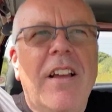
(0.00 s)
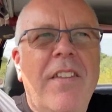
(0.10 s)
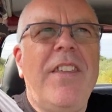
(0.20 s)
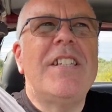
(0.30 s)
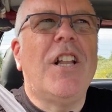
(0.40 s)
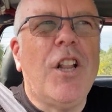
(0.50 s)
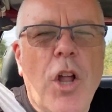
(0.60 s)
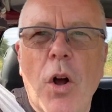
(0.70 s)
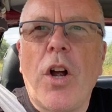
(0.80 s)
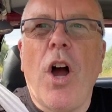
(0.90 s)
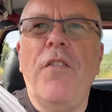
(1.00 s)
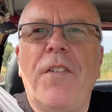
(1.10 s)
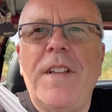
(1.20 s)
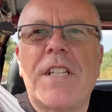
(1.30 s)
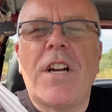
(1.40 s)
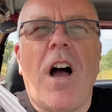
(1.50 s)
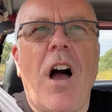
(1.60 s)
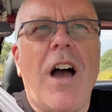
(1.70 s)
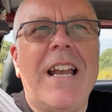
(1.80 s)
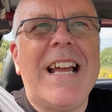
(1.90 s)
there's a lot going for this
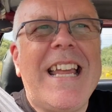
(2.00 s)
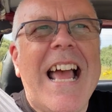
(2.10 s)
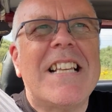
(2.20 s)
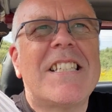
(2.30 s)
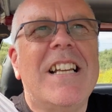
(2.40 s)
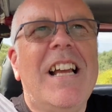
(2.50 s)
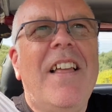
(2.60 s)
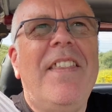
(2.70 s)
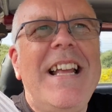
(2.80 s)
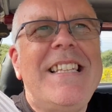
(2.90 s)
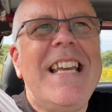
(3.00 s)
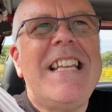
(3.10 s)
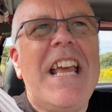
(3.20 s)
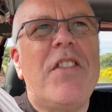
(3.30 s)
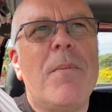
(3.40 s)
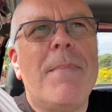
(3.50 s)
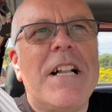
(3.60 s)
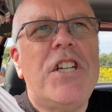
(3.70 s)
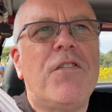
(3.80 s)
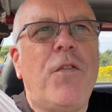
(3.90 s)
car. And I guess they did hit the
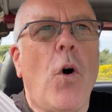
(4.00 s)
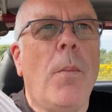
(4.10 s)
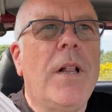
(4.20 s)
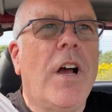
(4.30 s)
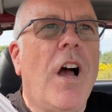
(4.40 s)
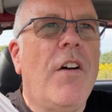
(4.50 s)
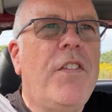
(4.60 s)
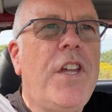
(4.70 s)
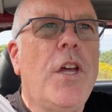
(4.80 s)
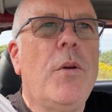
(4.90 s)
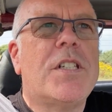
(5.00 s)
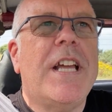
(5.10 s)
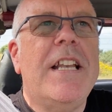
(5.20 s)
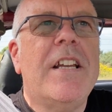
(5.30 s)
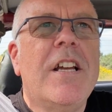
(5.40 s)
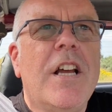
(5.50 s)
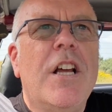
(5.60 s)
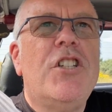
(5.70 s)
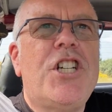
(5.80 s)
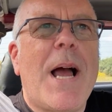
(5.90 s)
magic formula of using
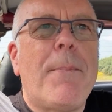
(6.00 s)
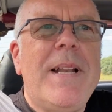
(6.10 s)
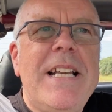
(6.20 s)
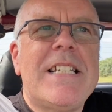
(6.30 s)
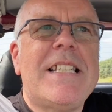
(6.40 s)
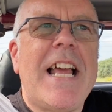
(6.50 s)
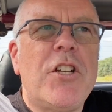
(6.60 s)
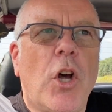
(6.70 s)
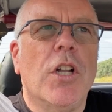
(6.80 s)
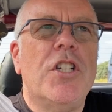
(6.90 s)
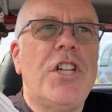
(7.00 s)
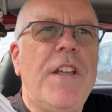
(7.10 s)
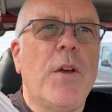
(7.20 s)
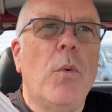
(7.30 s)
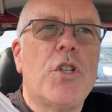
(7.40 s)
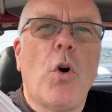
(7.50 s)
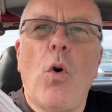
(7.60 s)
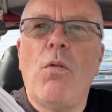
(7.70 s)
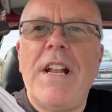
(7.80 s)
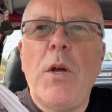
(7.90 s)
Japanese technology that was
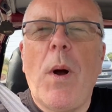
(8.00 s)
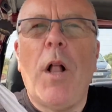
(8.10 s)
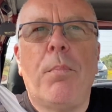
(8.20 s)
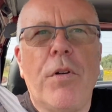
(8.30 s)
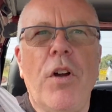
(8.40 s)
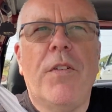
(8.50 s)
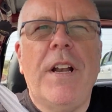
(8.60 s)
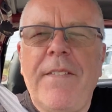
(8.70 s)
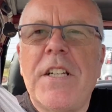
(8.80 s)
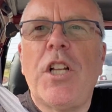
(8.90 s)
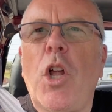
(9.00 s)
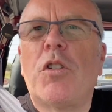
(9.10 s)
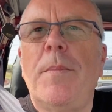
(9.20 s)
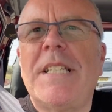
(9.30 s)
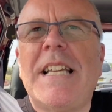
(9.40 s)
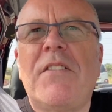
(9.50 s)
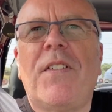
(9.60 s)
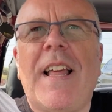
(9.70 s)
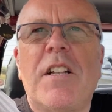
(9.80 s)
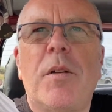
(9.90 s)
already well proven. And there's a lot to be said
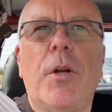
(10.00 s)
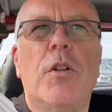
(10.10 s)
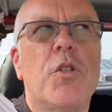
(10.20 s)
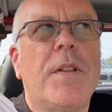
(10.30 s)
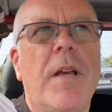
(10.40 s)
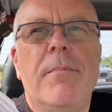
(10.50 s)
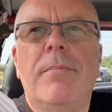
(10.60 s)
for that, to be honest with you.